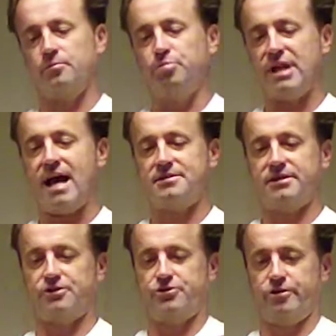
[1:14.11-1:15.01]

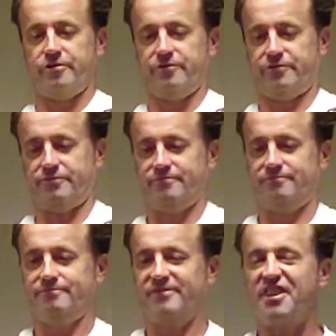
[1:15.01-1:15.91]
plastic sort of
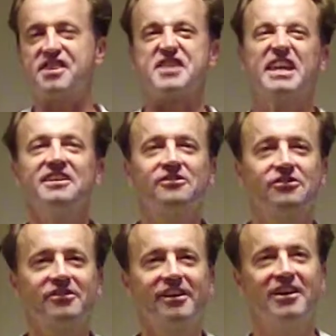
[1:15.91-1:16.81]

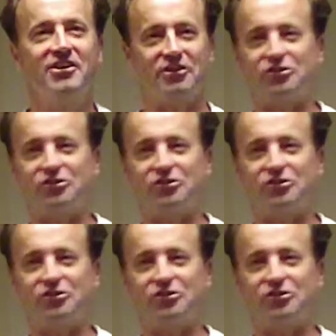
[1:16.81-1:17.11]
things that